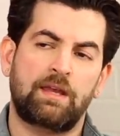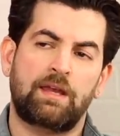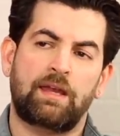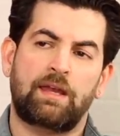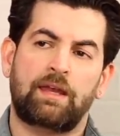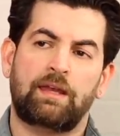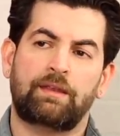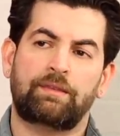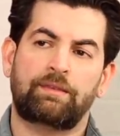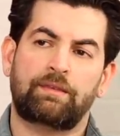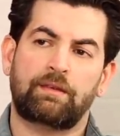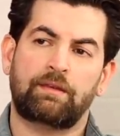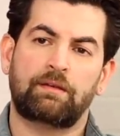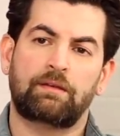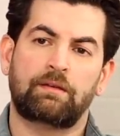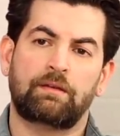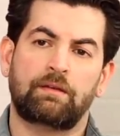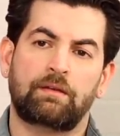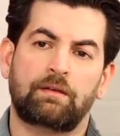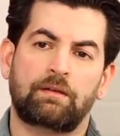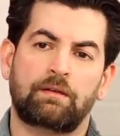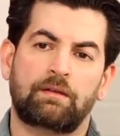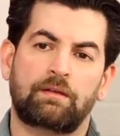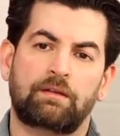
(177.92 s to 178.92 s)
And then,
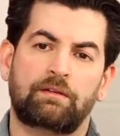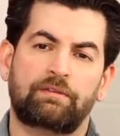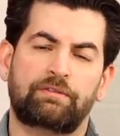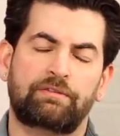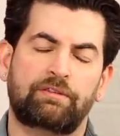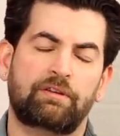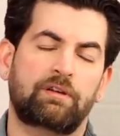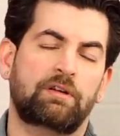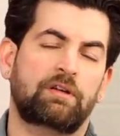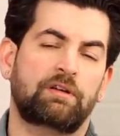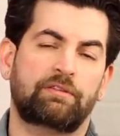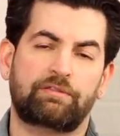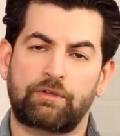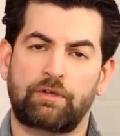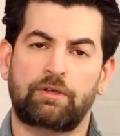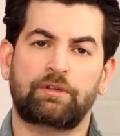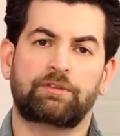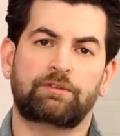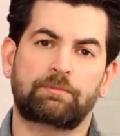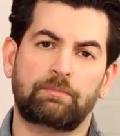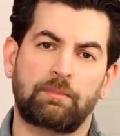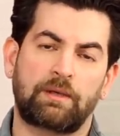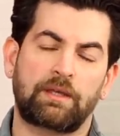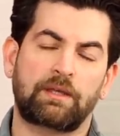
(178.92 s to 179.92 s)
uh, of
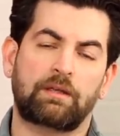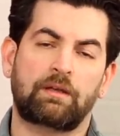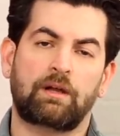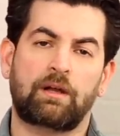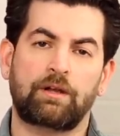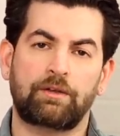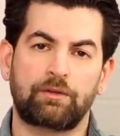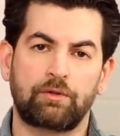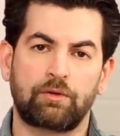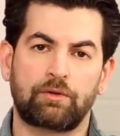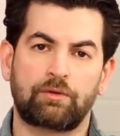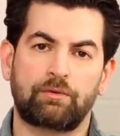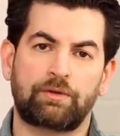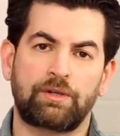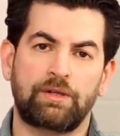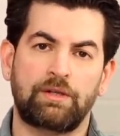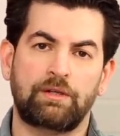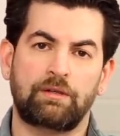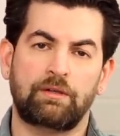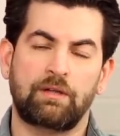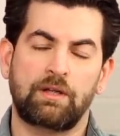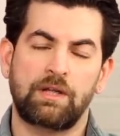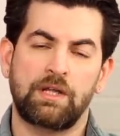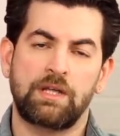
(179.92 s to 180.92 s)
course, my cardio
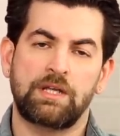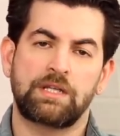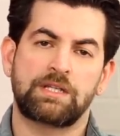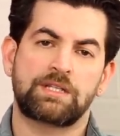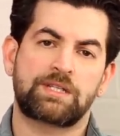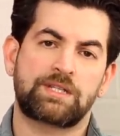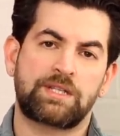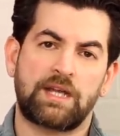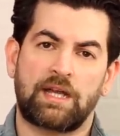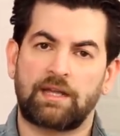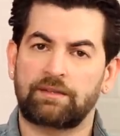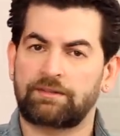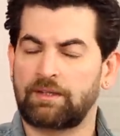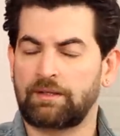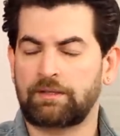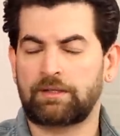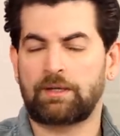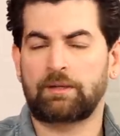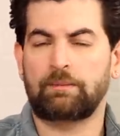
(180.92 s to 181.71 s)
routine starts at